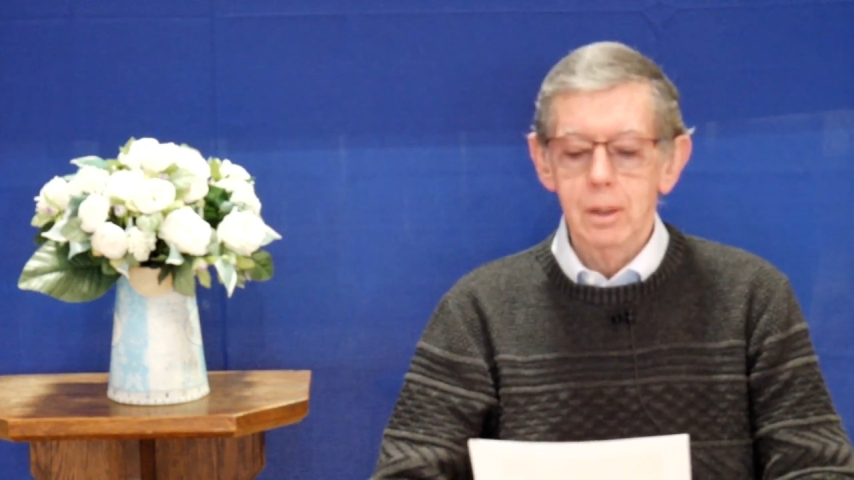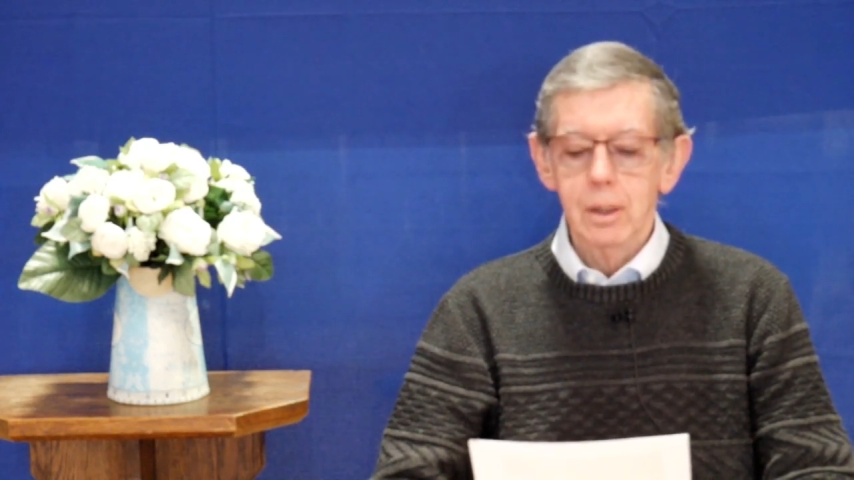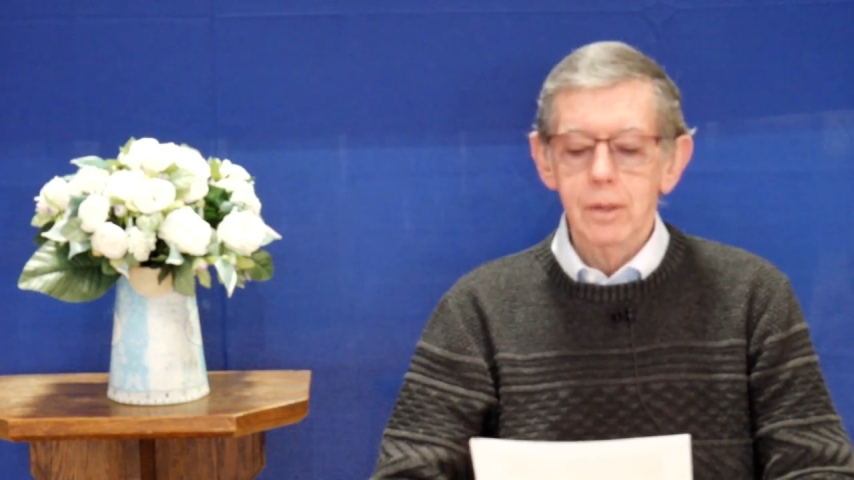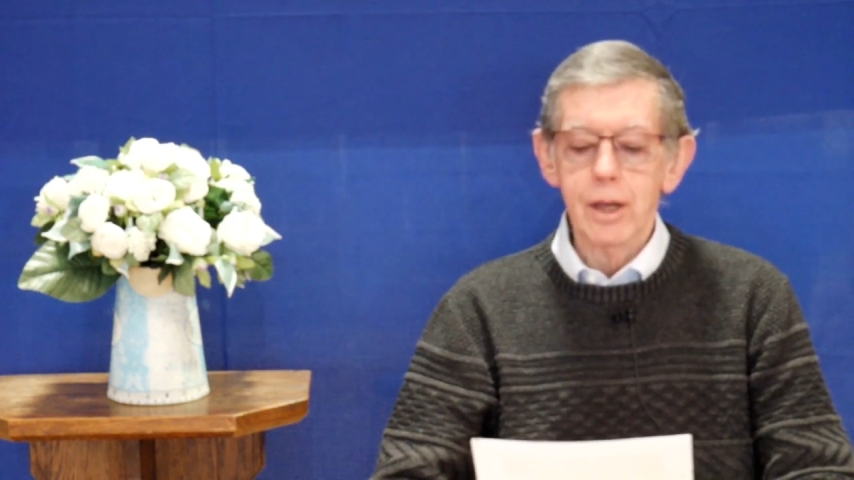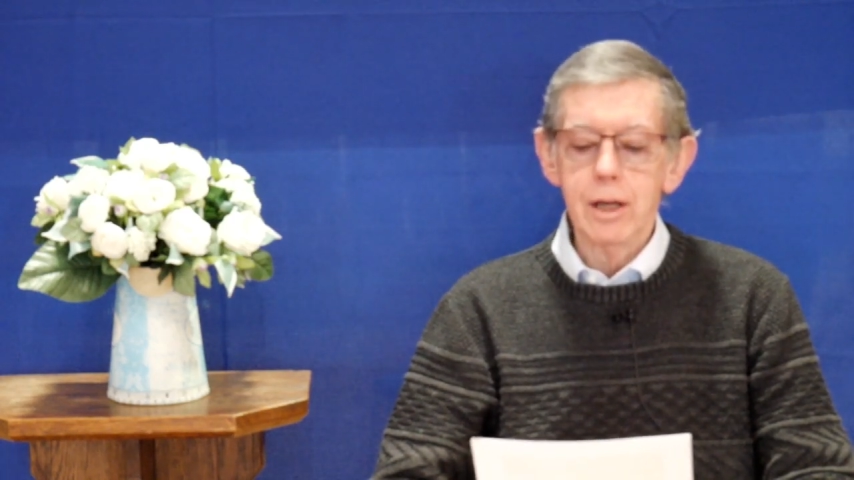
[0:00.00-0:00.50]

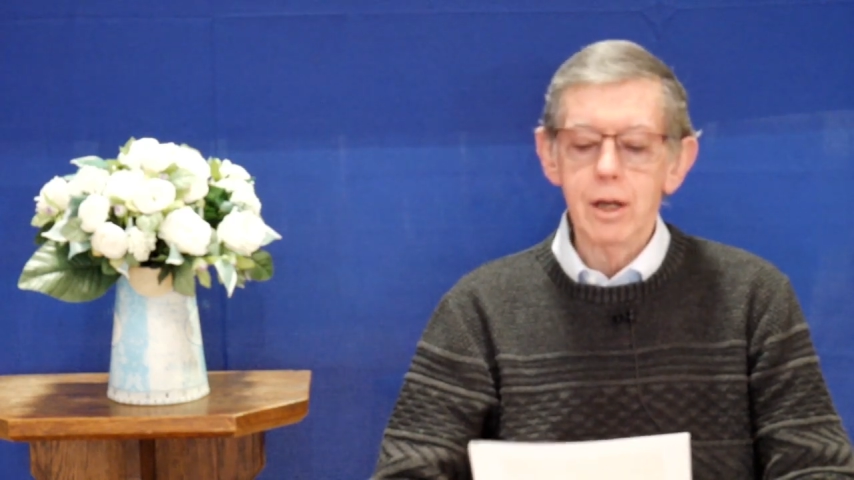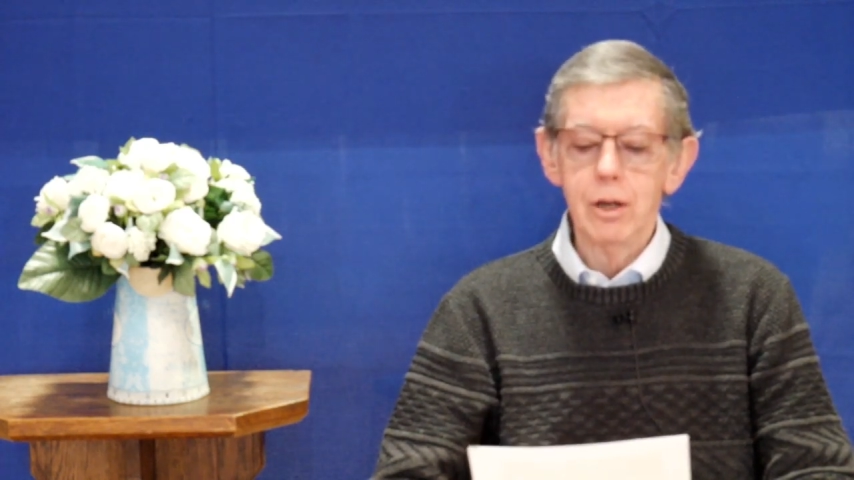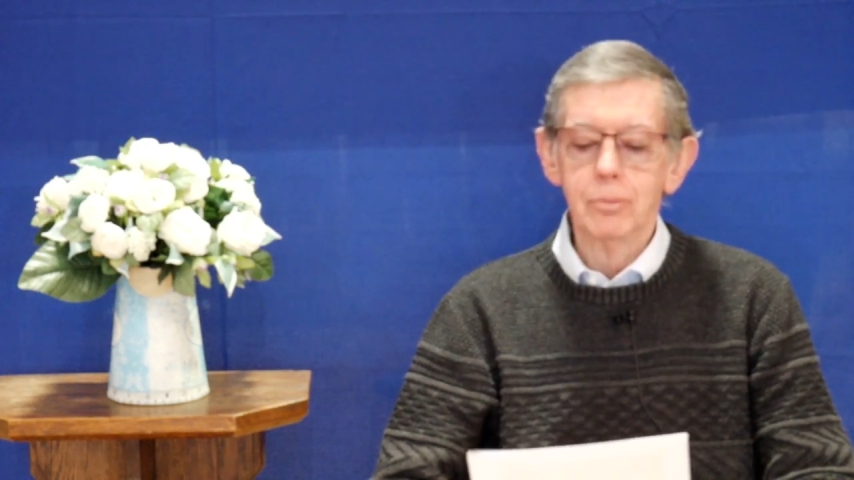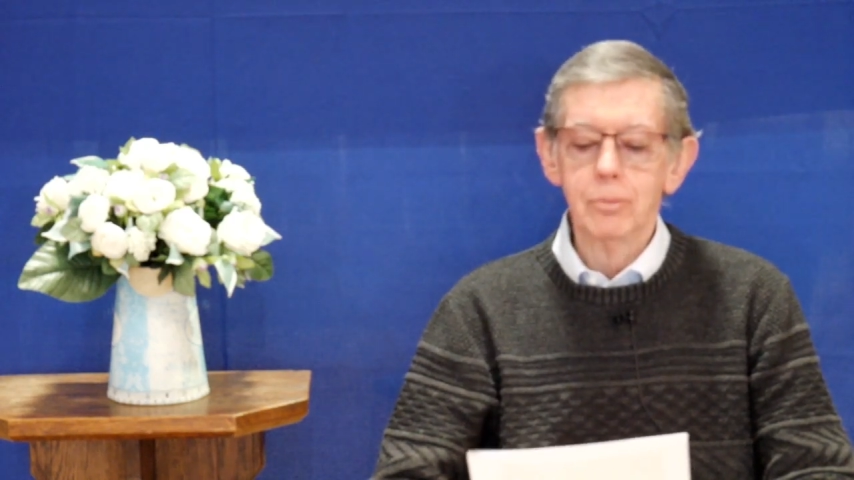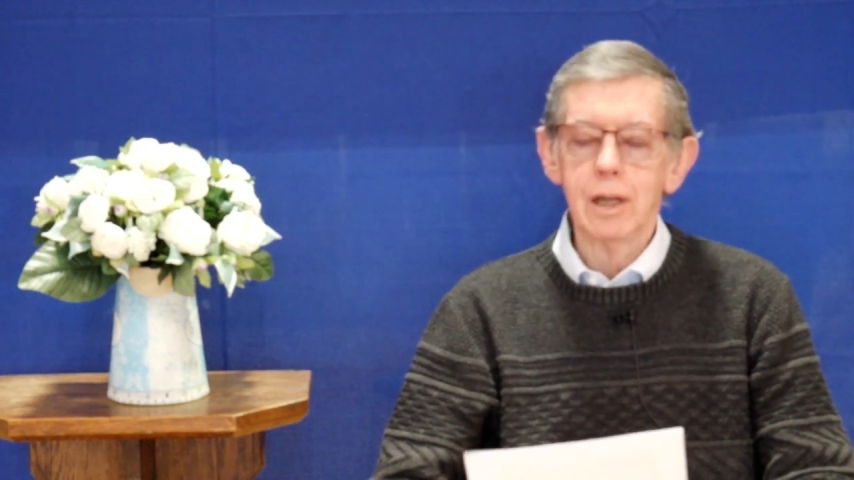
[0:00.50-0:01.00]
They
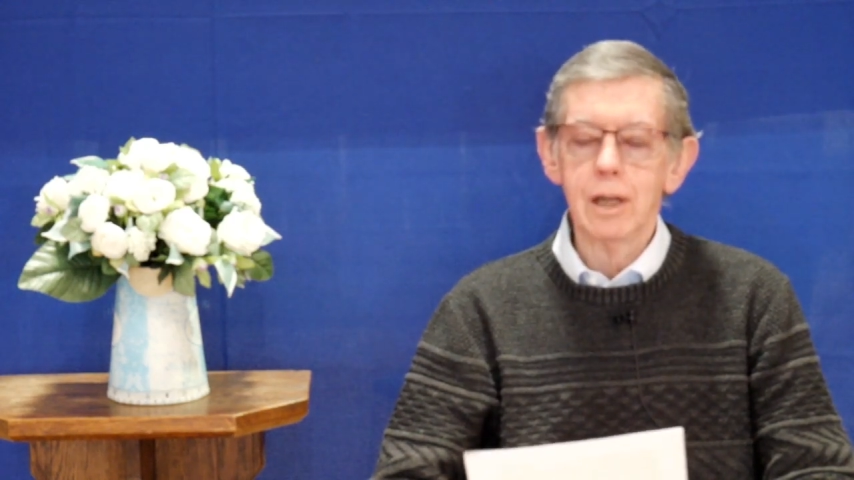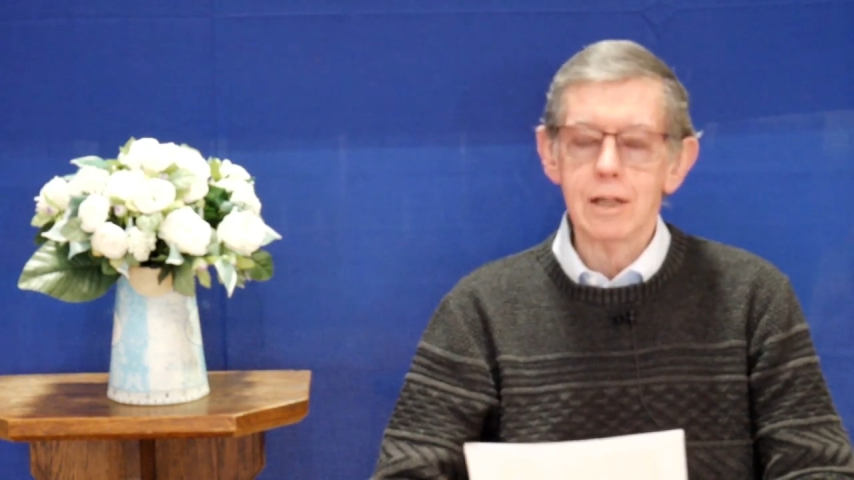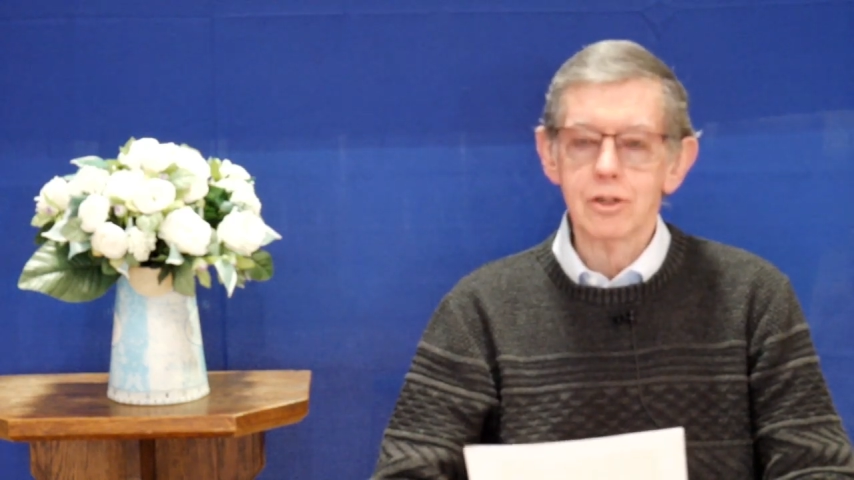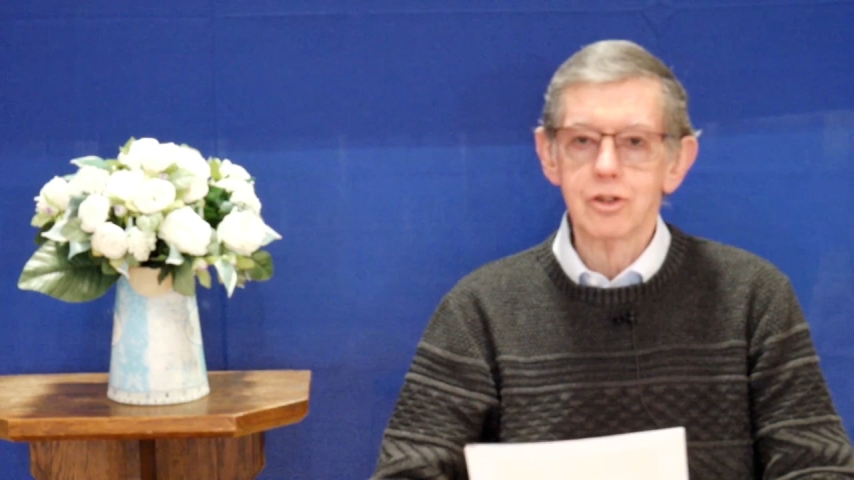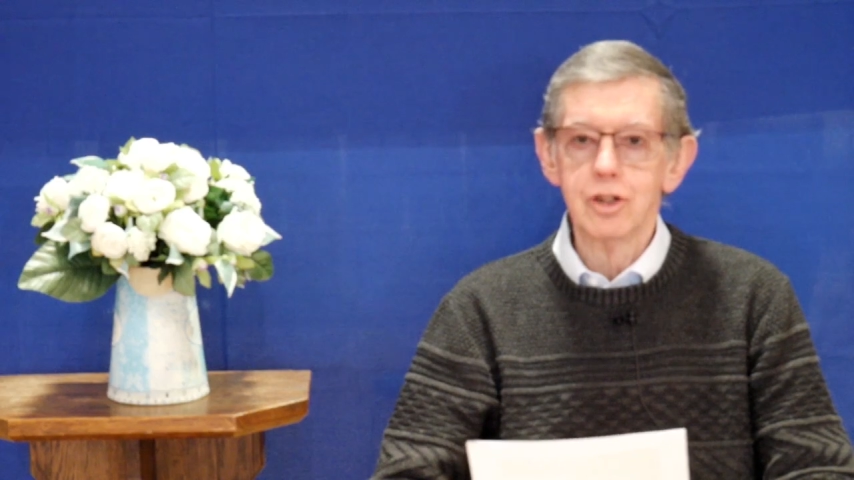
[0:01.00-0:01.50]
hoped to
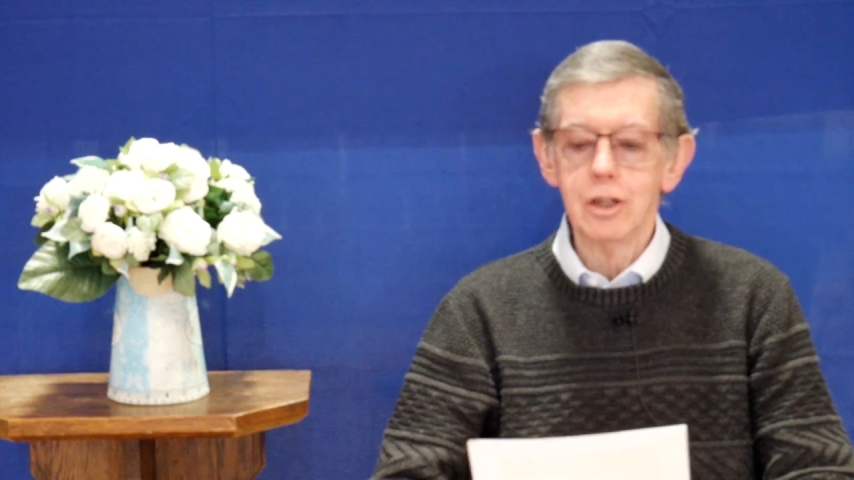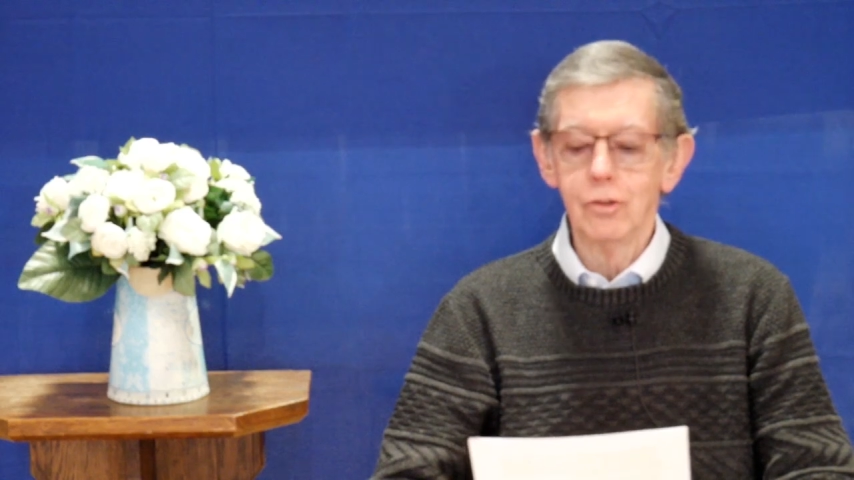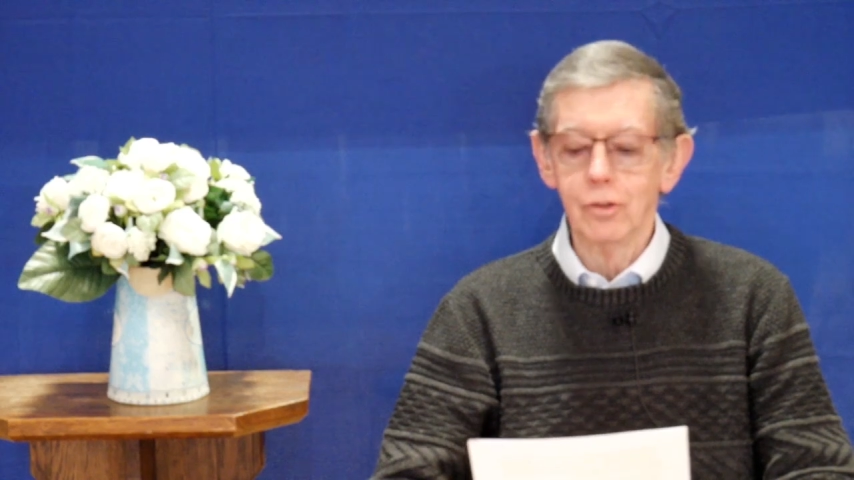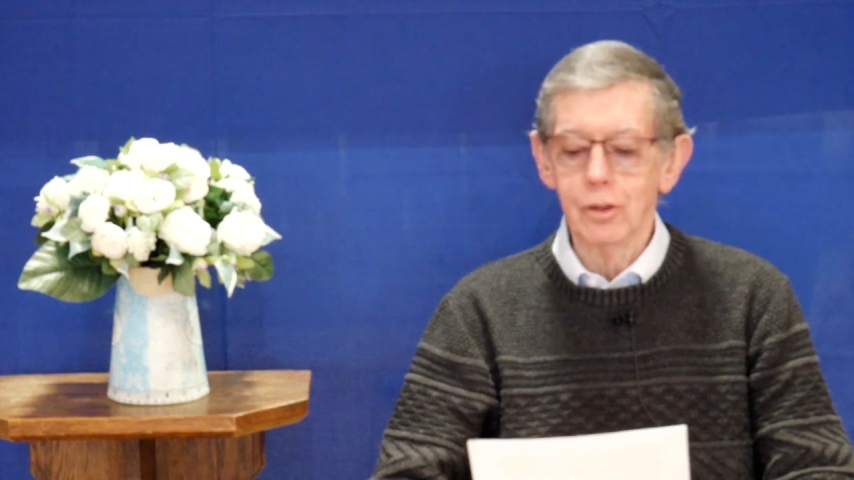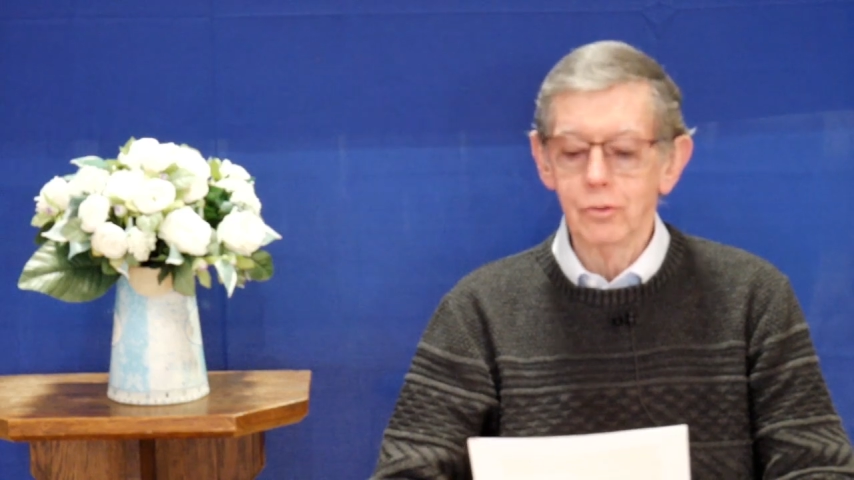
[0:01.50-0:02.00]
catch
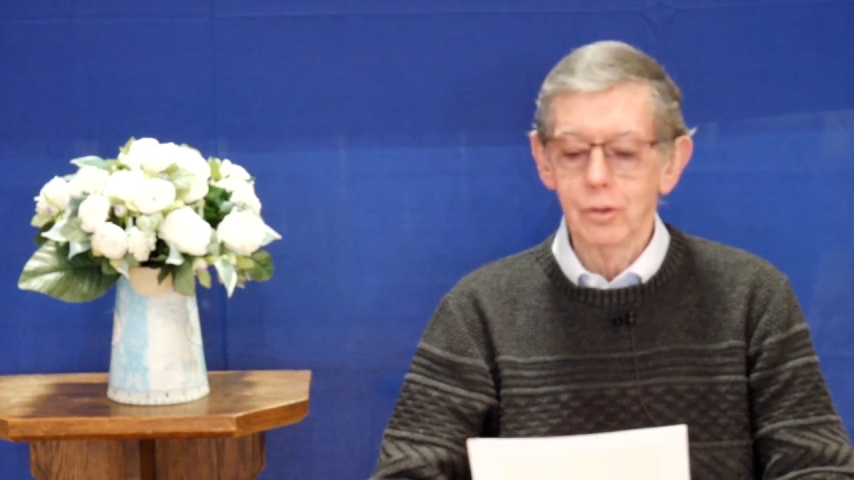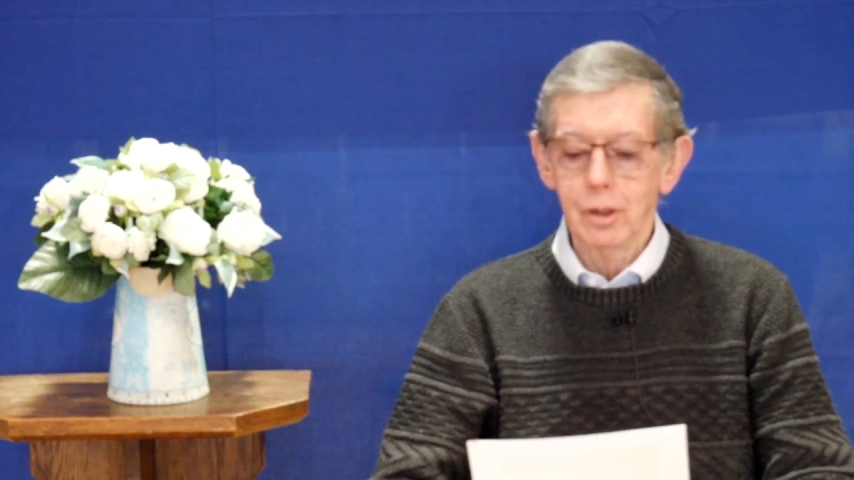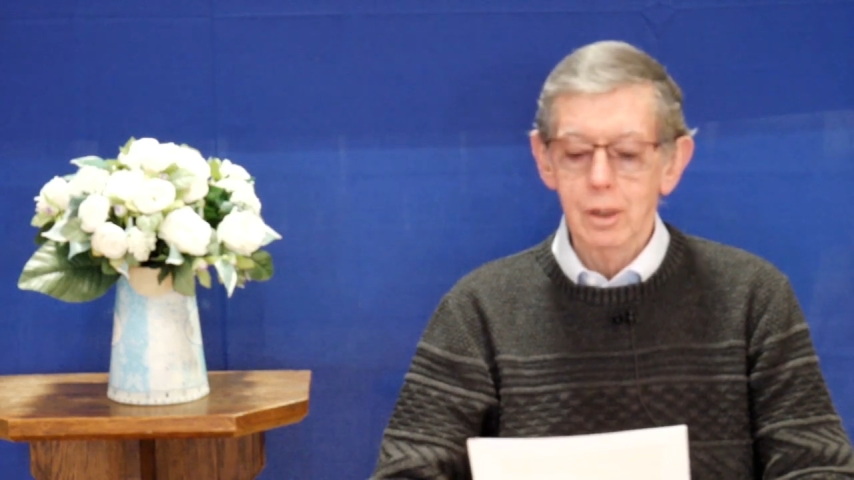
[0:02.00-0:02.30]
Jesus